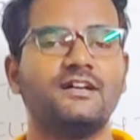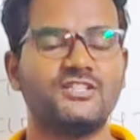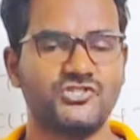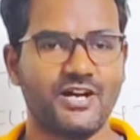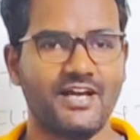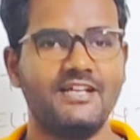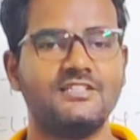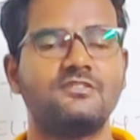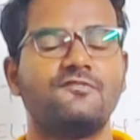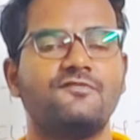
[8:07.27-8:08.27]
a
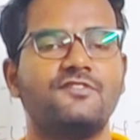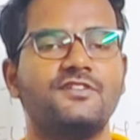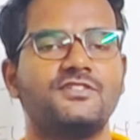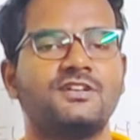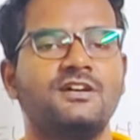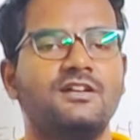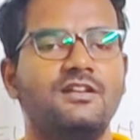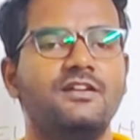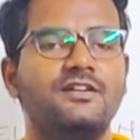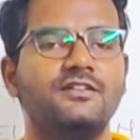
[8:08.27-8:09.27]
child first
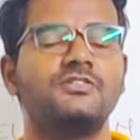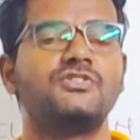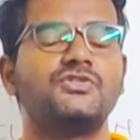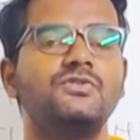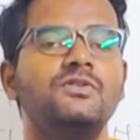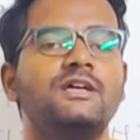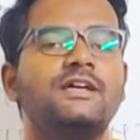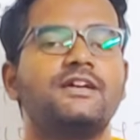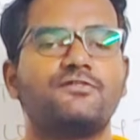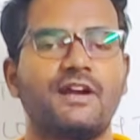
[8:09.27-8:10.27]
learn to
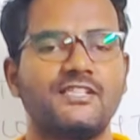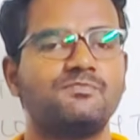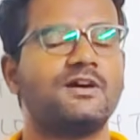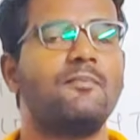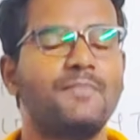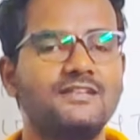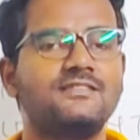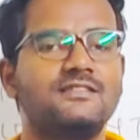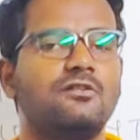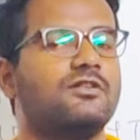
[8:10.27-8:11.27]
grasp a
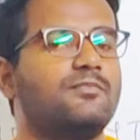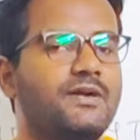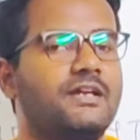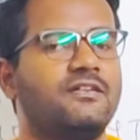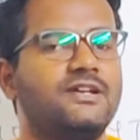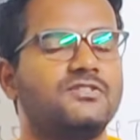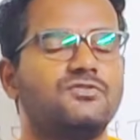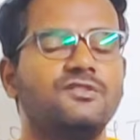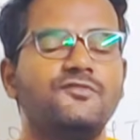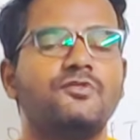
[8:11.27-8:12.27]
pencil or a pen, right? So
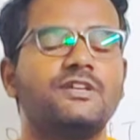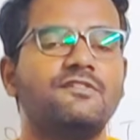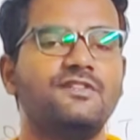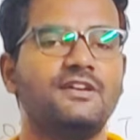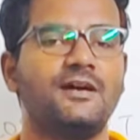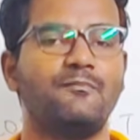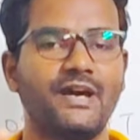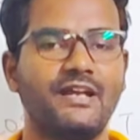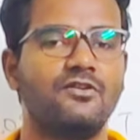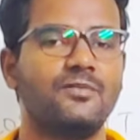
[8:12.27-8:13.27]
if you're giving a
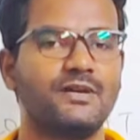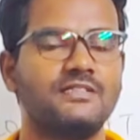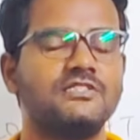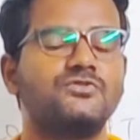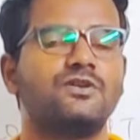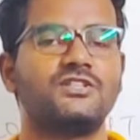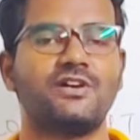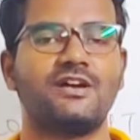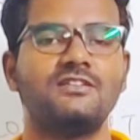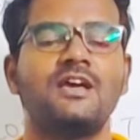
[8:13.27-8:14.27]
pen or a pencil to a
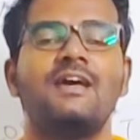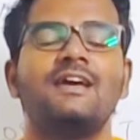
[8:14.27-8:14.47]
child,